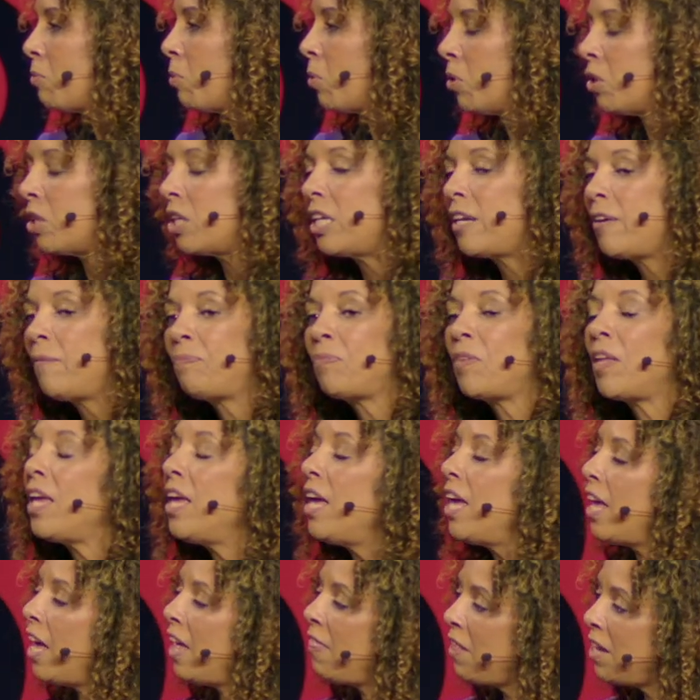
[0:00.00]
work.
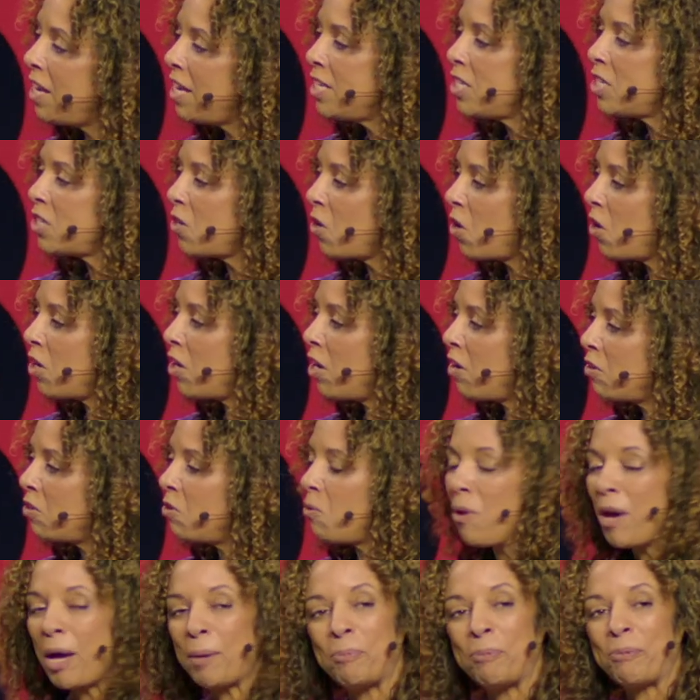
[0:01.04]
And then I saw how you
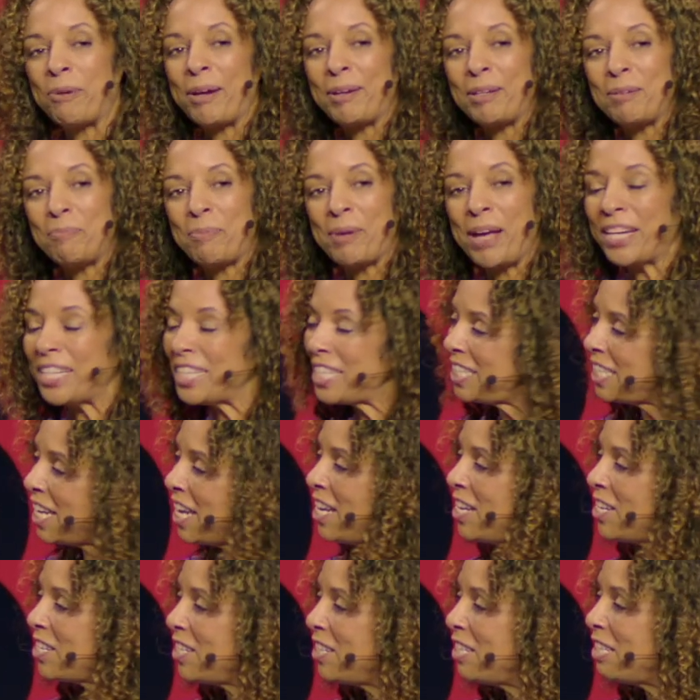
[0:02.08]
operated
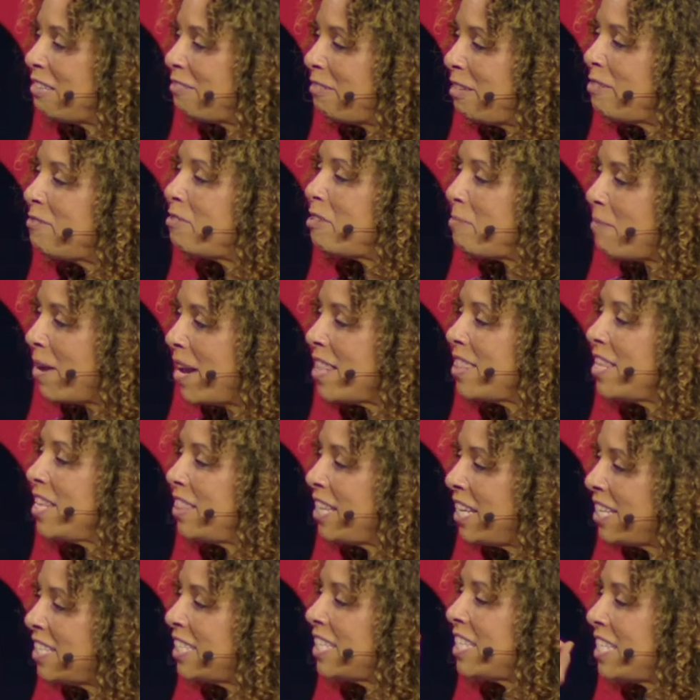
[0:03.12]
backstage in the green room, and I think
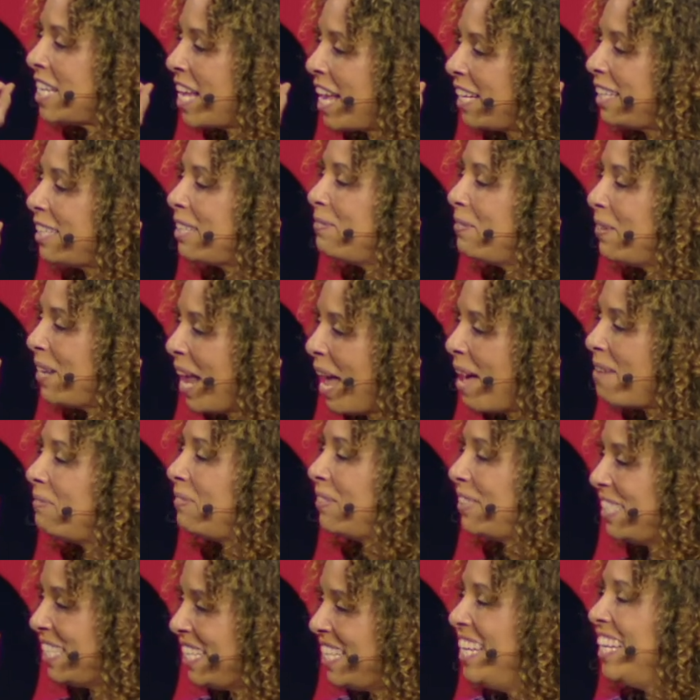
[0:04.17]
that's exactly what
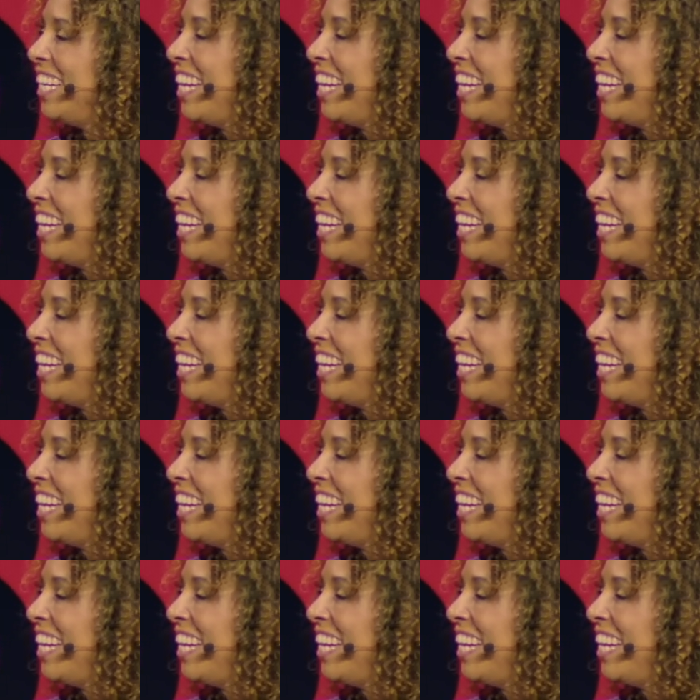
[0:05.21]
happens.